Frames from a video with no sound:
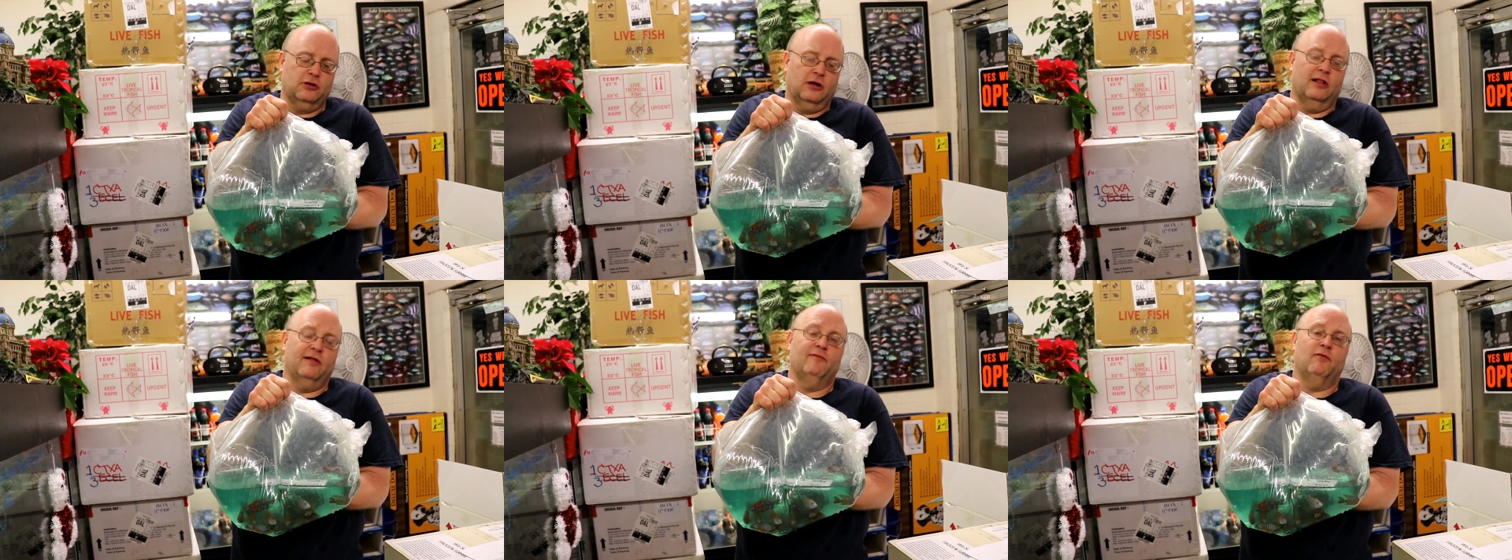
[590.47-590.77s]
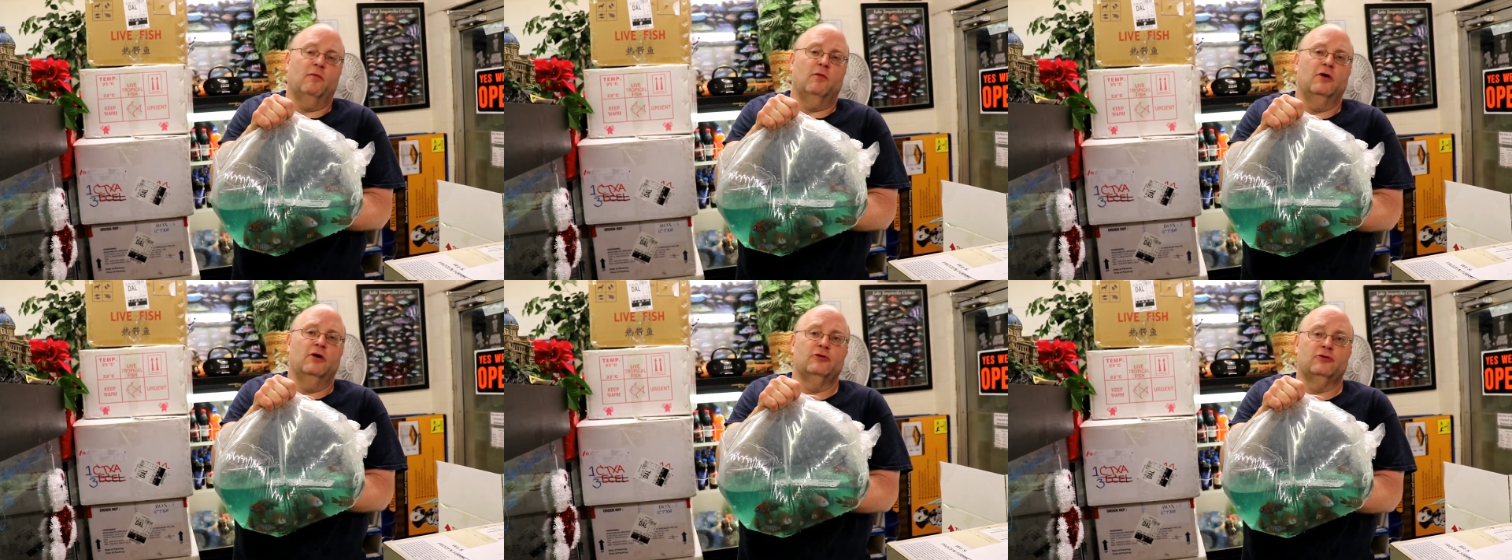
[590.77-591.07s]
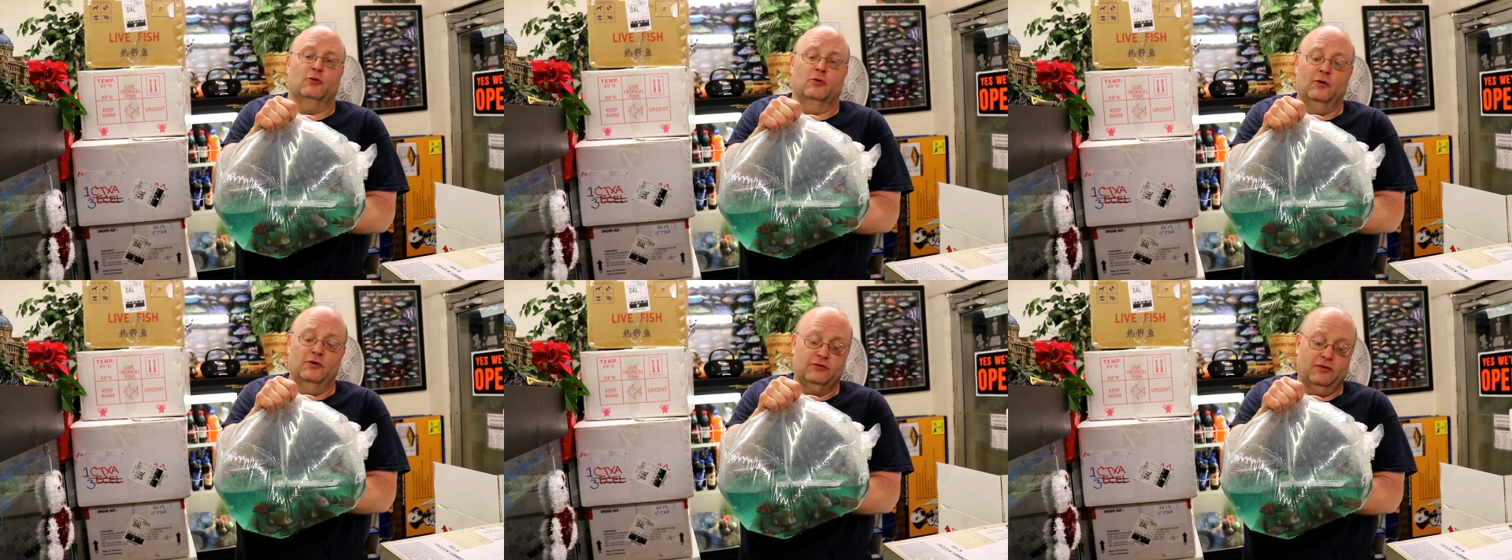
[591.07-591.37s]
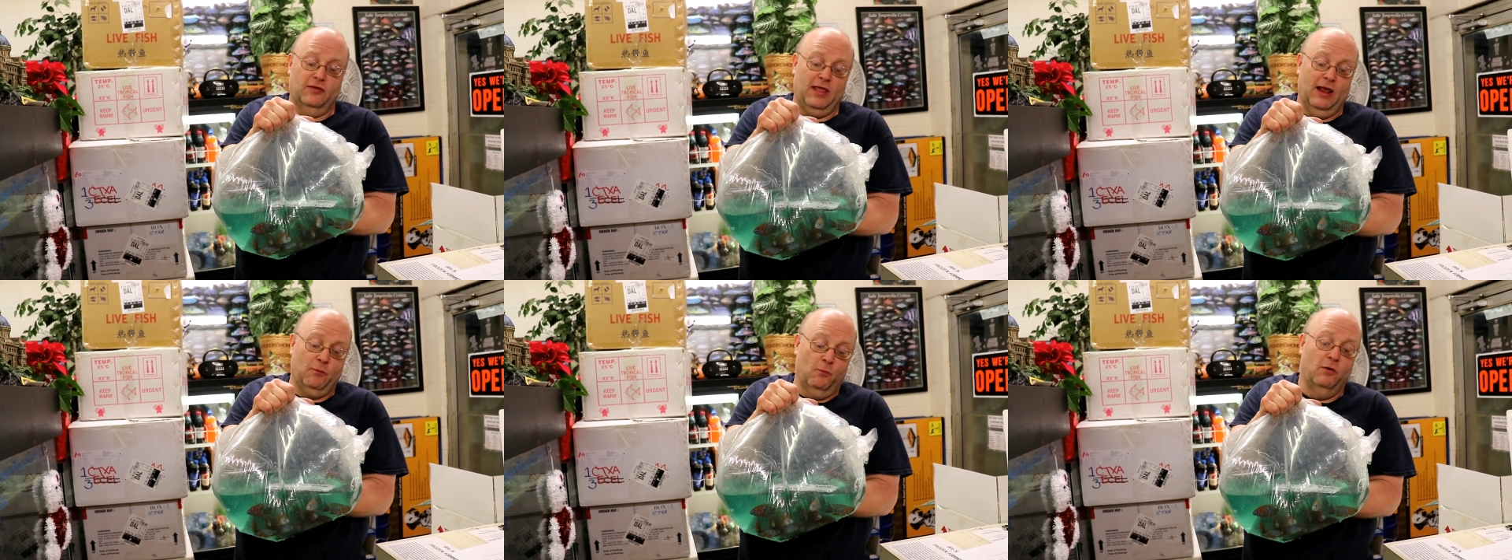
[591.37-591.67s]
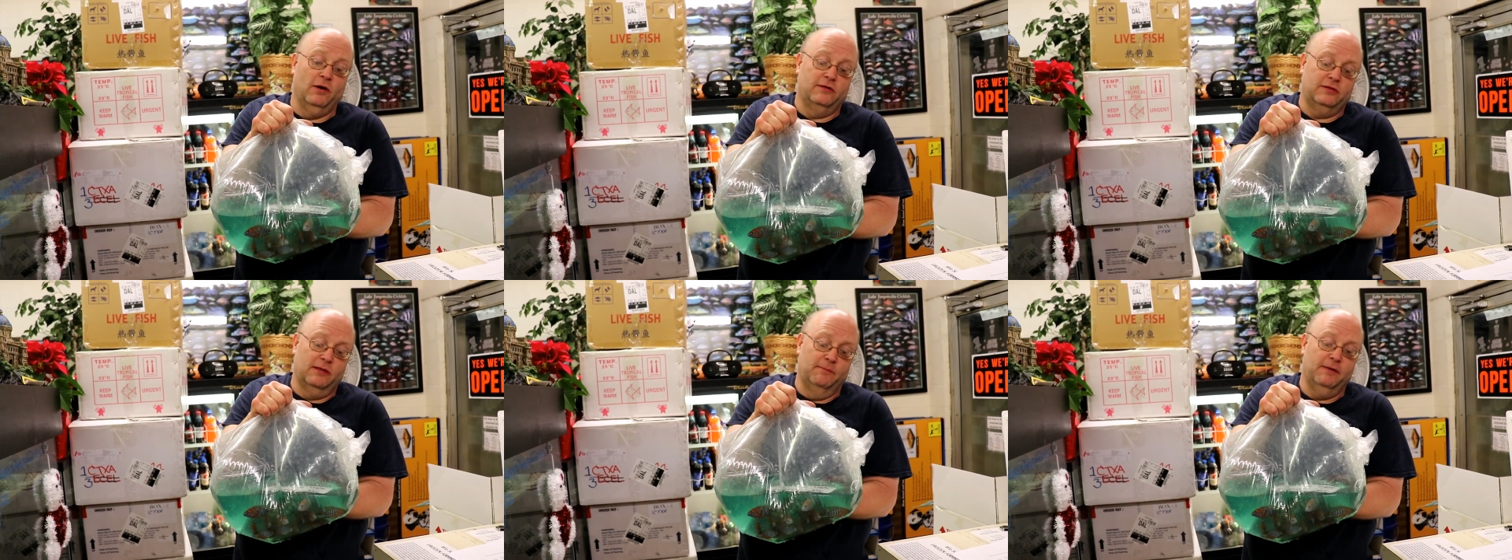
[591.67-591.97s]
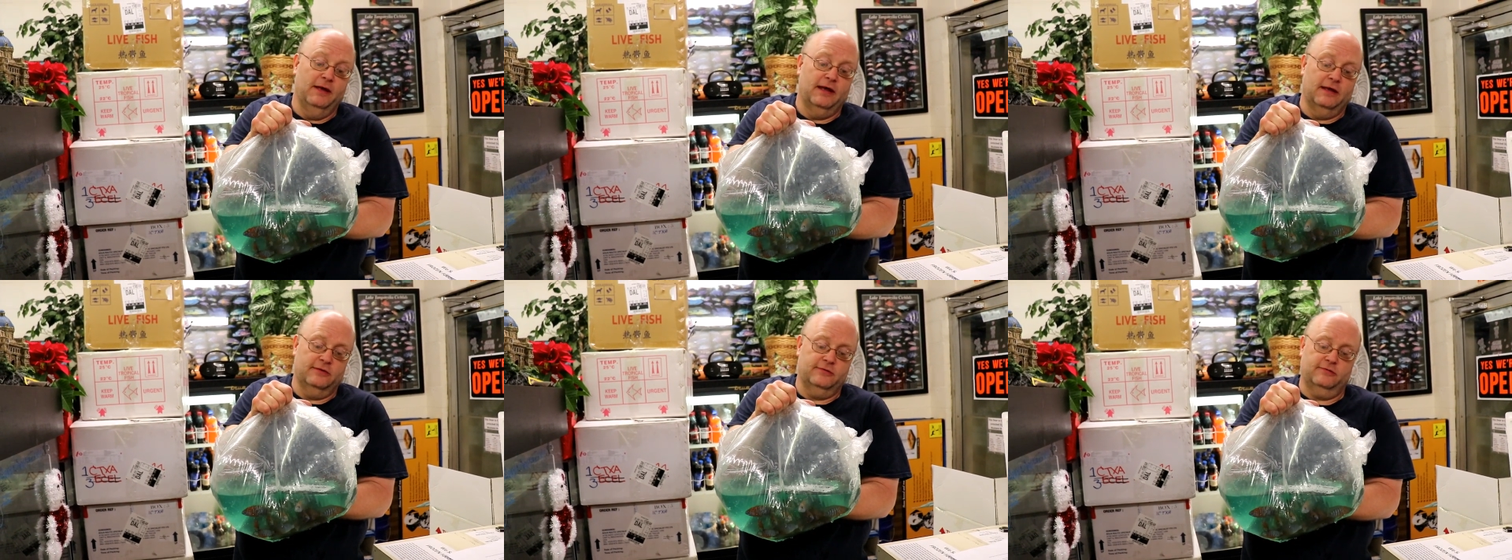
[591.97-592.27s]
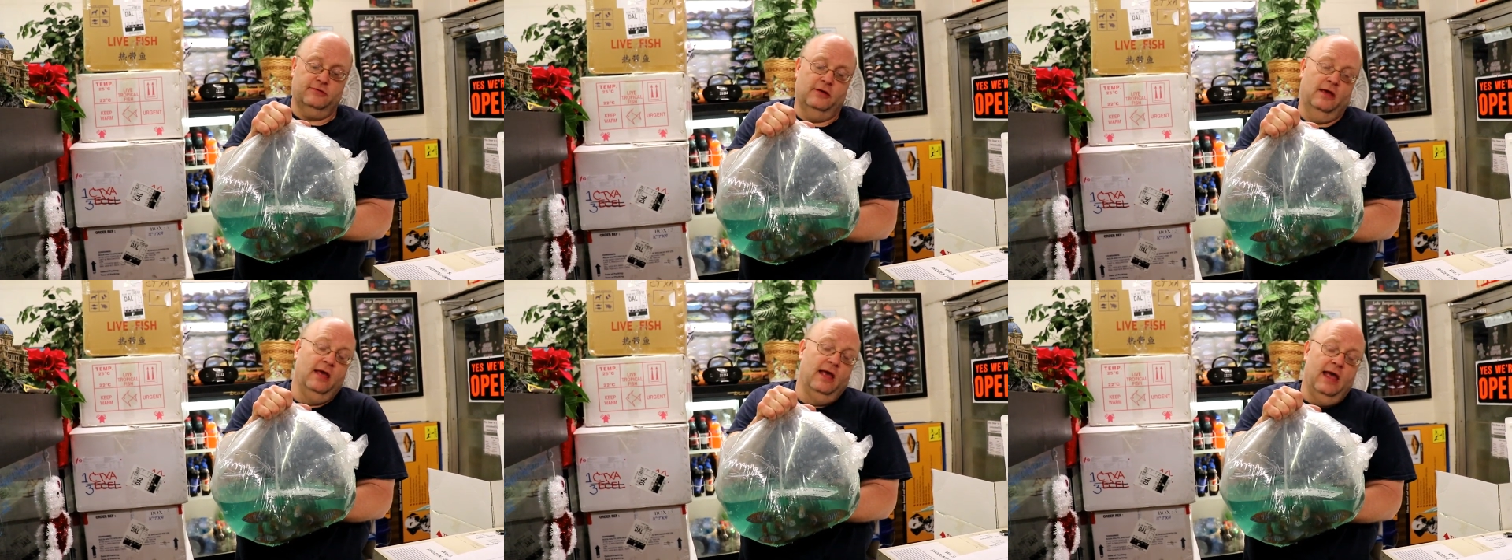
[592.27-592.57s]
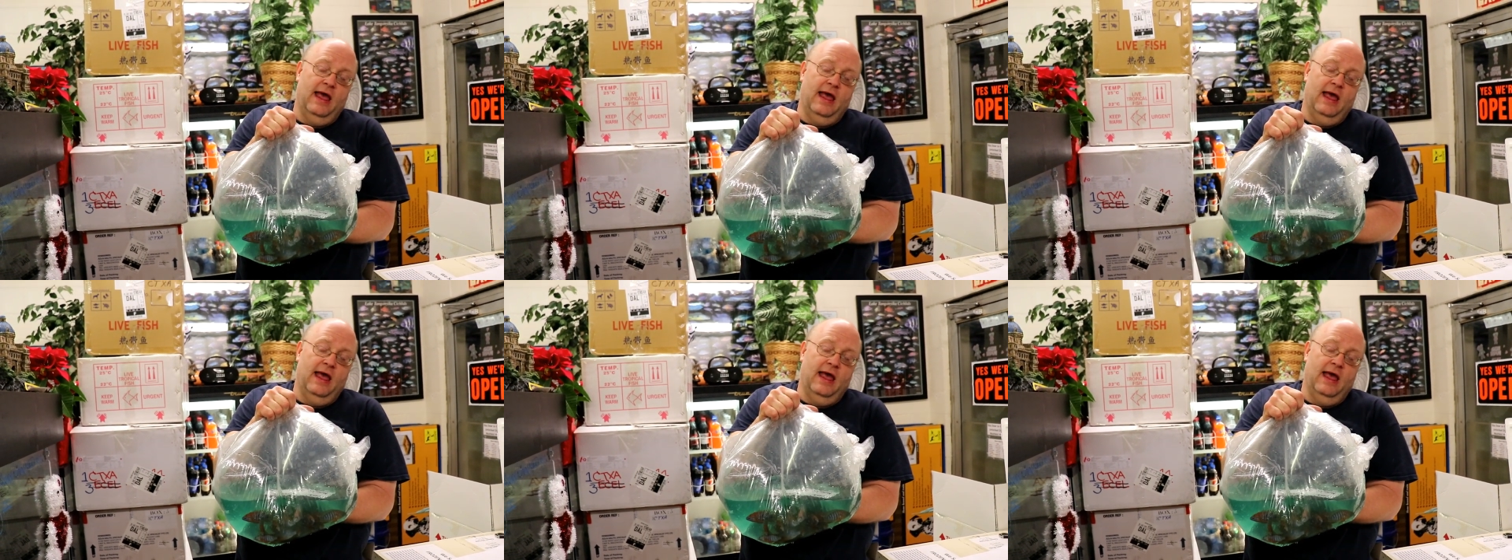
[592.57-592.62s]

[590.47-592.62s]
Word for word: colorful ones, the ones that they want the best.